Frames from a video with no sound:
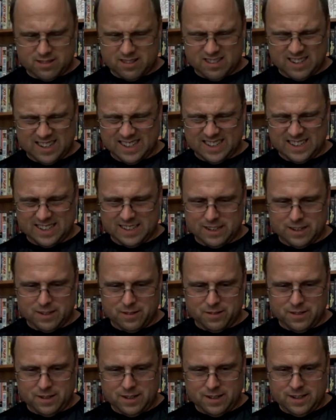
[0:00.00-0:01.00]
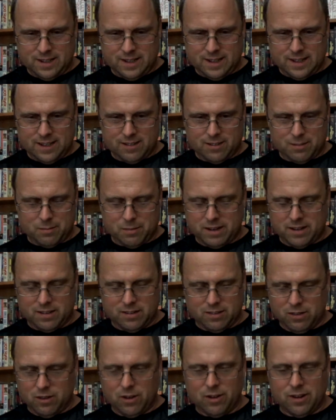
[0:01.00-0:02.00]
like, you know, he just makes
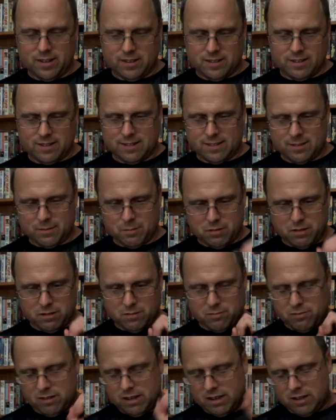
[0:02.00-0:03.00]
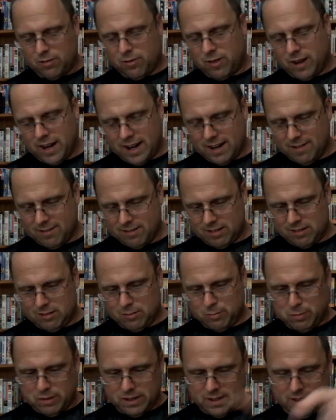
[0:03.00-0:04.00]
noises and breathes fire and
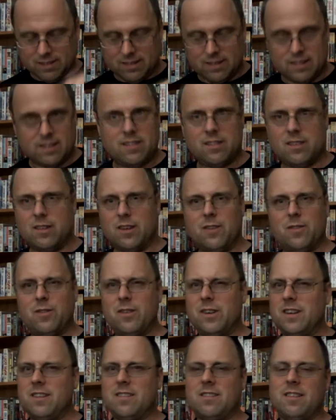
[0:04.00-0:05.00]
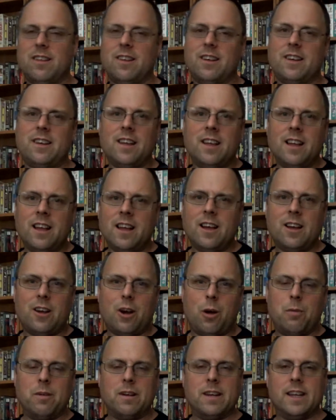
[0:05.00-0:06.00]
spins and stuff, and there's a lot of
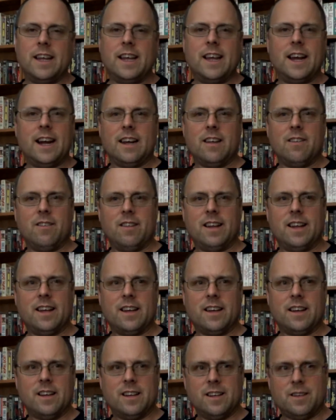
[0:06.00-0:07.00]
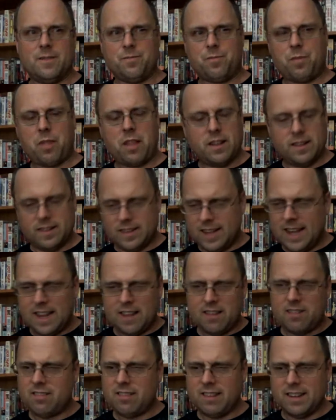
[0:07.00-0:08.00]
comedy, kind of like
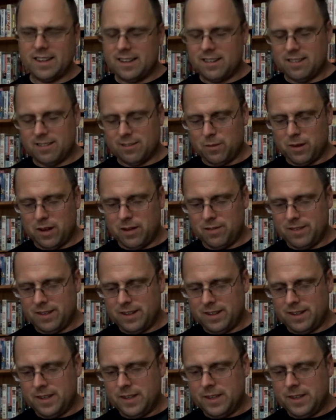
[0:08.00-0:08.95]
death scenes and what have you,